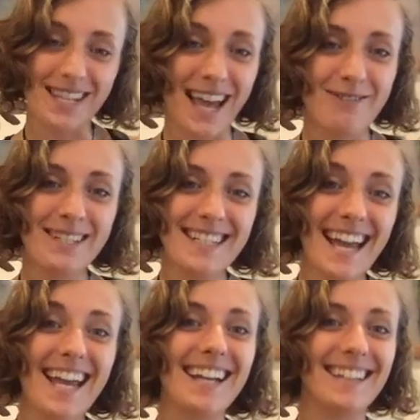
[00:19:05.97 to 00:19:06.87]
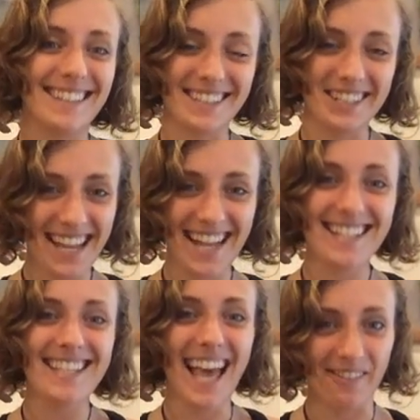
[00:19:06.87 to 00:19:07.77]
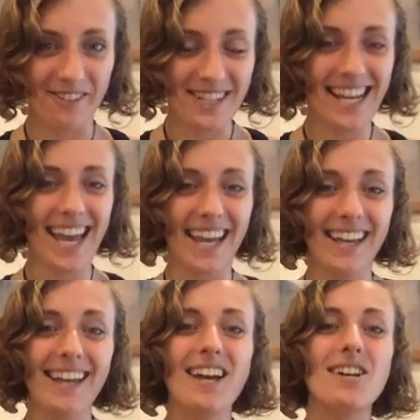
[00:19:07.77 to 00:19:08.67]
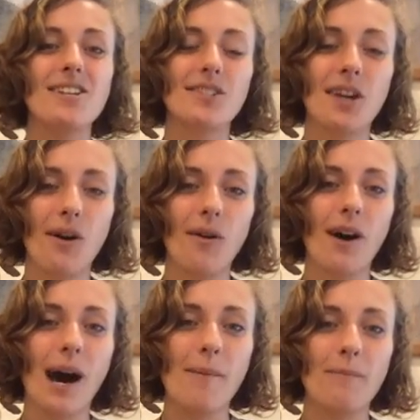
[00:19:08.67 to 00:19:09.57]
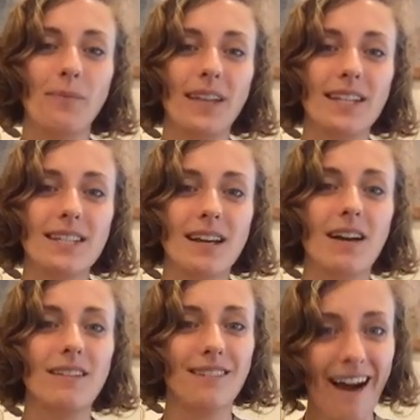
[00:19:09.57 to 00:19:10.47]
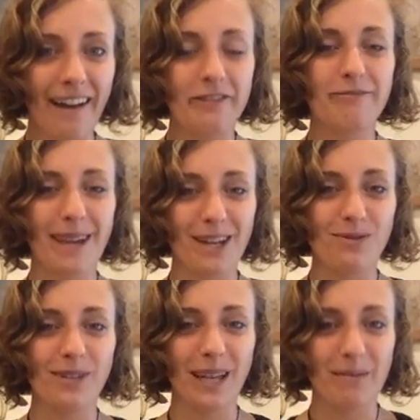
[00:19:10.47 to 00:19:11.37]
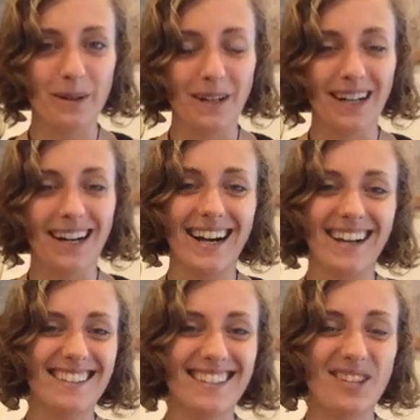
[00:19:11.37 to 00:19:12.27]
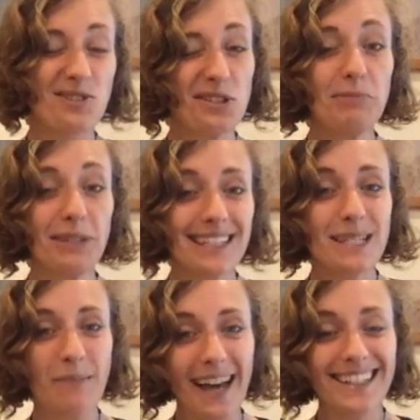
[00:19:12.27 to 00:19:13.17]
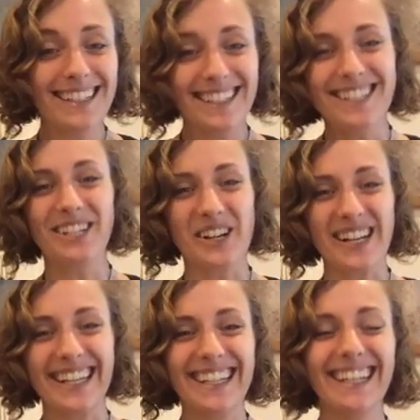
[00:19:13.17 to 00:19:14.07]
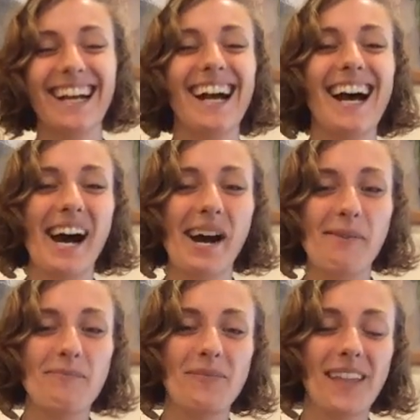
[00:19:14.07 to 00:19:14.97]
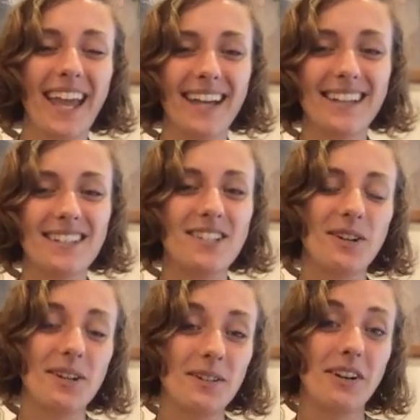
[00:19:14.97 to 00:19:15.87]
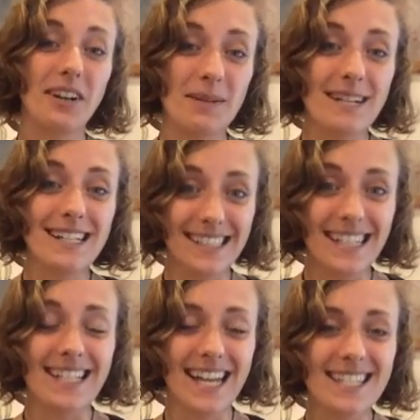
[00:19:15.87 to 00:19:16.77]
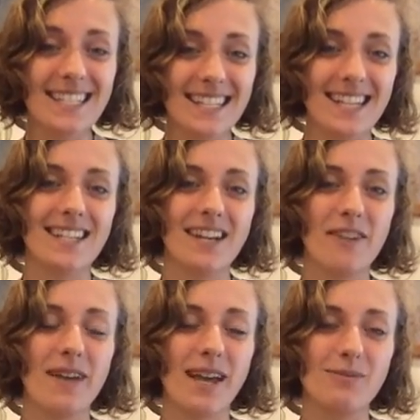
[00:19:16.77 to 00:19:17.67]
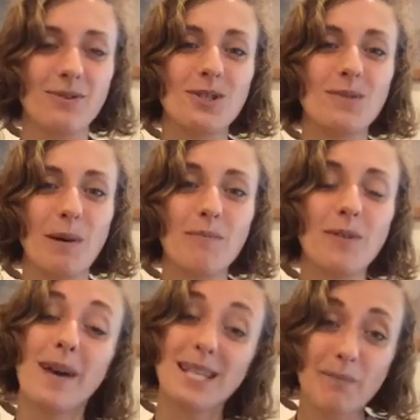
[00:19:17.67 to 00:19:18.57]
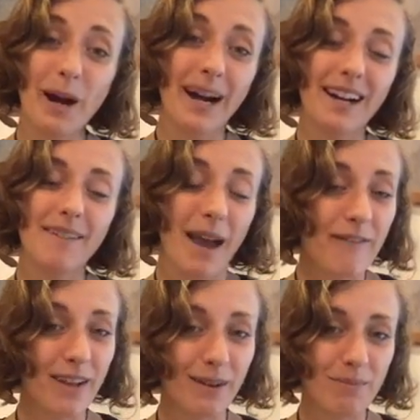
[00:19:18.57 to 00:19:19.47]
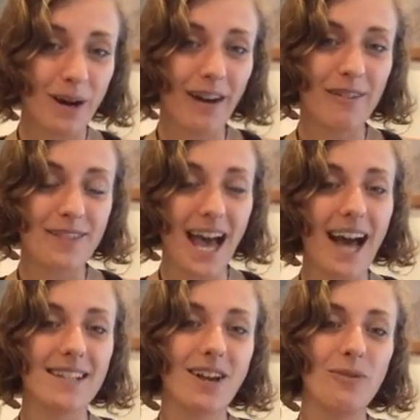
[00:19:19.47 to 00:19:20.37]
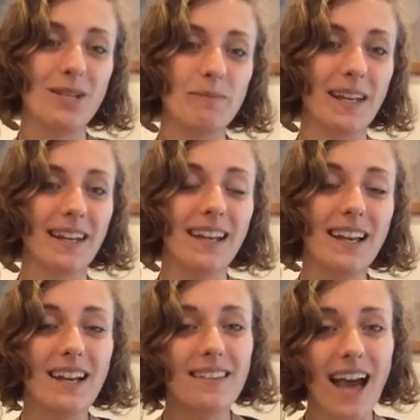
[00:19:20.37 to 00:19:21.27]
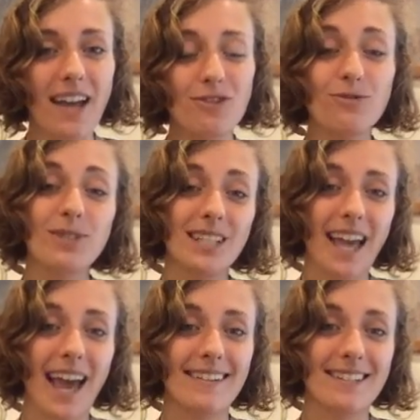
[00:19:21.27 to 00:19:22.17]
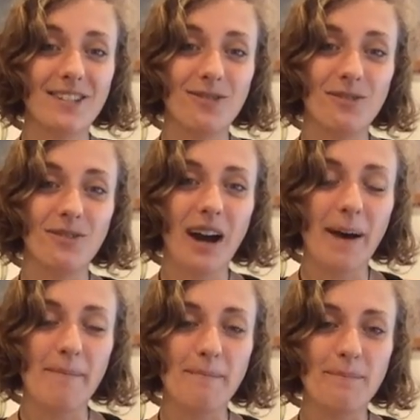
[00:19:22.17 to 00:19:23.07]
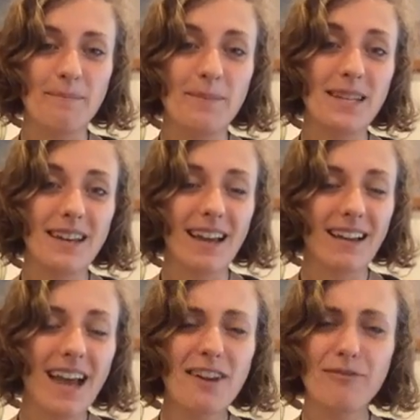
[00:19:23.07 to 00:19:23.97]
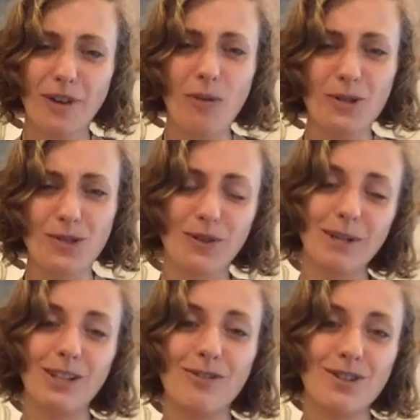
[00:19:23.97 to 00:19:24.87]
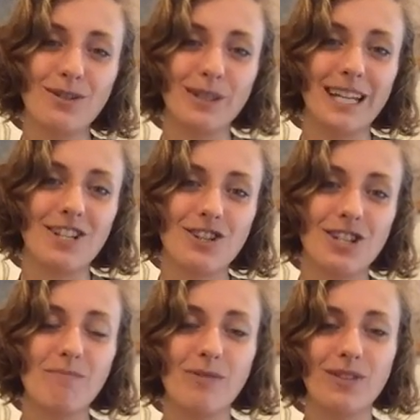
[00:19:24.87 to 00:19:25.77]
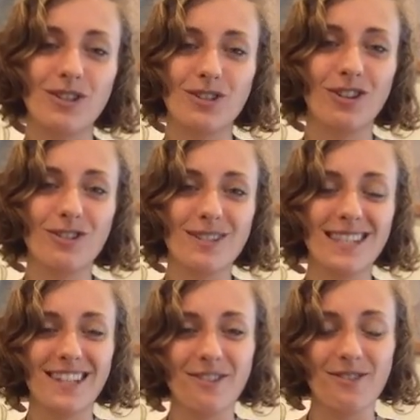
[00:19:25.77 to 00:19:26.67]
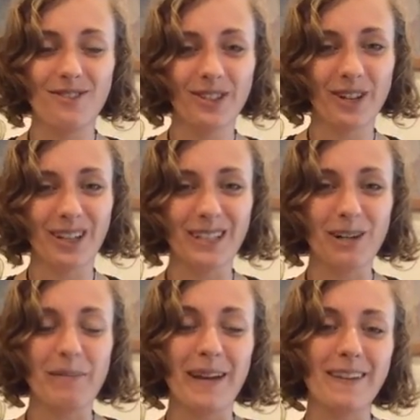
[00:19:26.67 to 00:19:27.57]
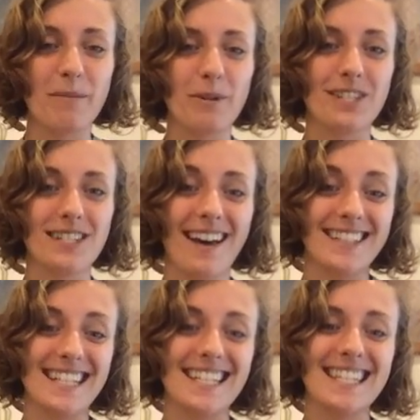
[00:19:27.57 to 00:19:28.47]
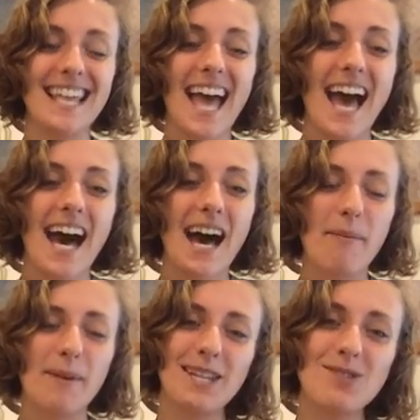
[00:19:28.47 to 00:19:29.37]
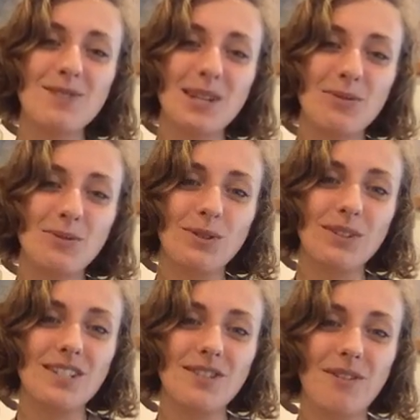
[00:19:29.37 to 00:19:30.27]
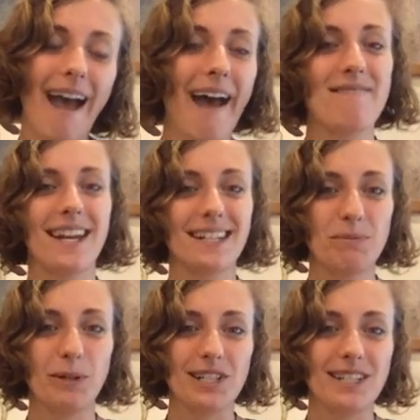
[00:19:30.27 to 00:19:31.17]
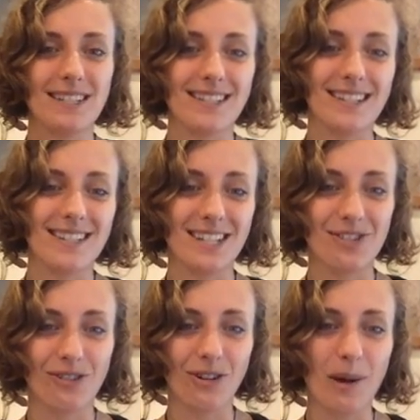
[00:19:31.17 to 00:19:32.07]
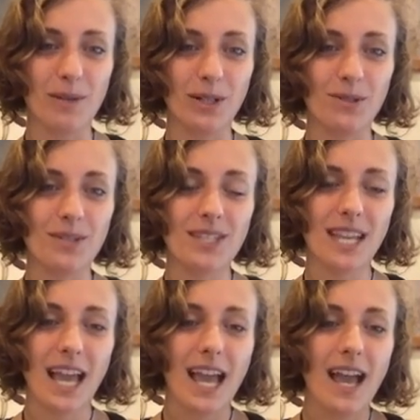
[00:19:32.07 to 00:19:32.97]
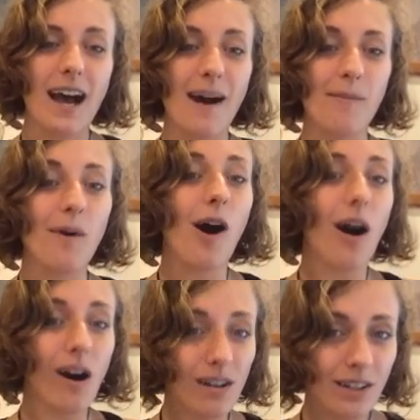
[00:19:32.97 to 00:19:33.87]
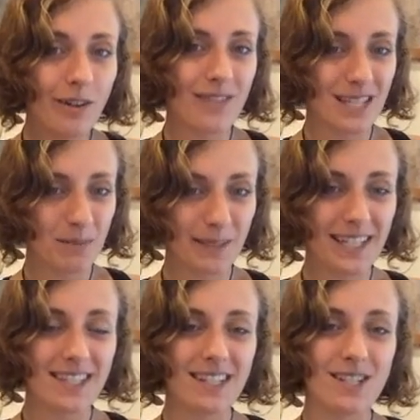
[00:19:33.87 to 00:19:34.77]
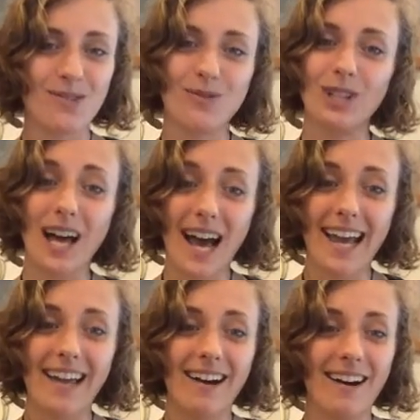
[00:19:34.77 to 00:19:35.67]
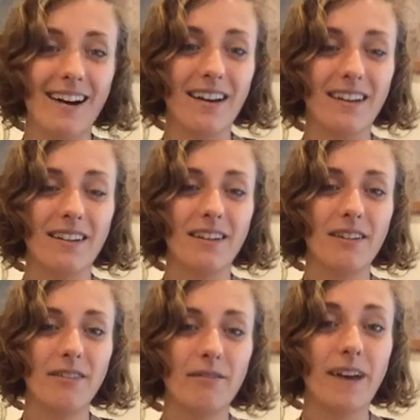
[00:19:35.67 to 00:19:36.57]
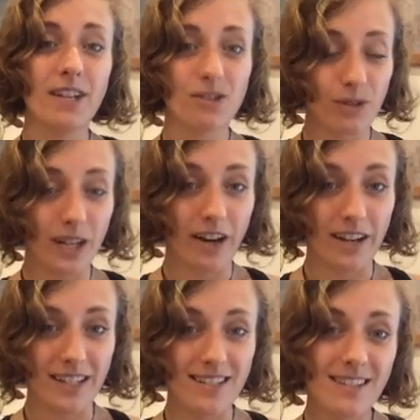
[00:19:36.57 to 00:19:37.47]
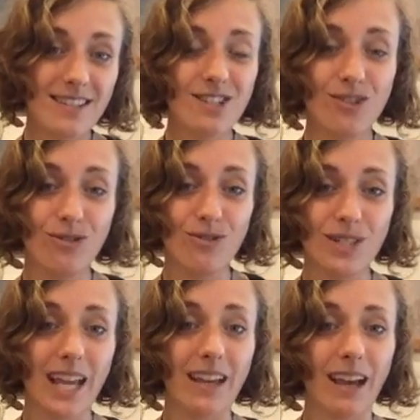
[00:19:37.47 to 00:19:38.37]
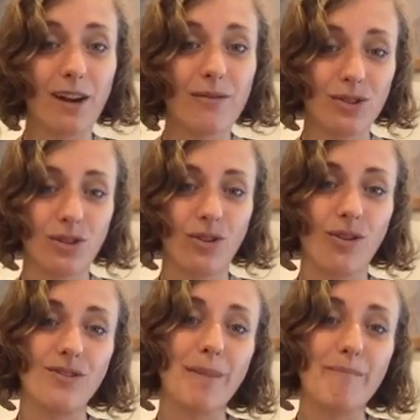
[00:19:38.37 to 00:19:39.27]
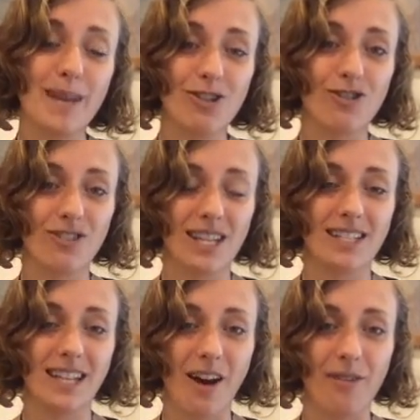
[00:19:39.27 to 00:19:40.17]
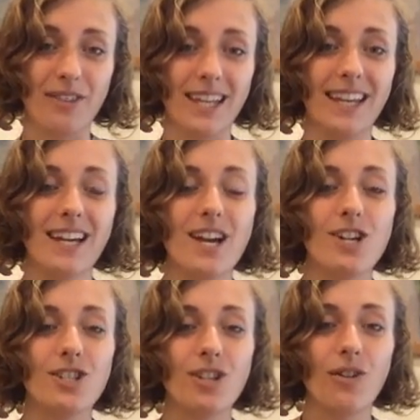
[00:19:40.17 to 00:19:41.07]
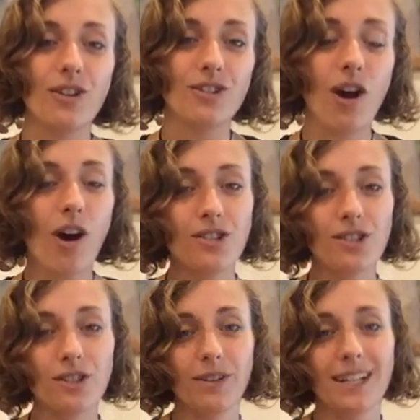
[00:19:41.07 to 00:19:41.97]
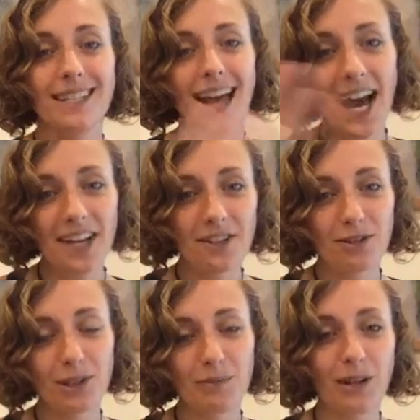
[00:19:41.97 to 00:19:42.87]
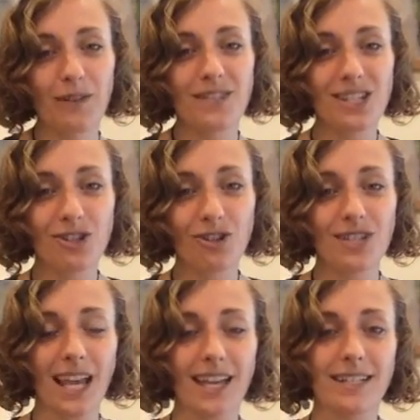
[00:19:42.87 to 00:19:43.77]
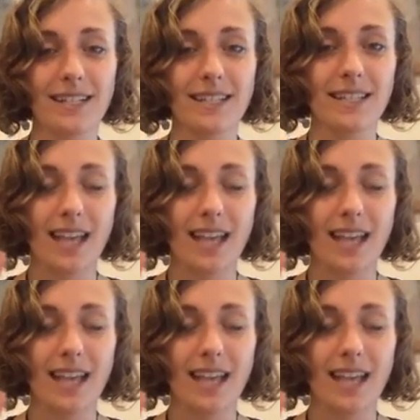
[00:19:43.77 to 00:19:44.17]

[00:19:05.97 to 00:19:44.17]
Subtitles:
every day, clean their tanks every day. So it's a lot of manual labor. It's usually pretty smelly and dirty, and you're going to be cleaning tanks and taking care of animals. But the best part, my favorite part of that has always been that you really get to be kind of almost form a closer relationship with the turtles, that you learn a little bit their personalities, and it's really cool to have that experience to see a sea turtle up close. All of these places rely on veterinarians to take care of the turtles and make sure they stay healthy. So there's also an entire group of sea turtle scientists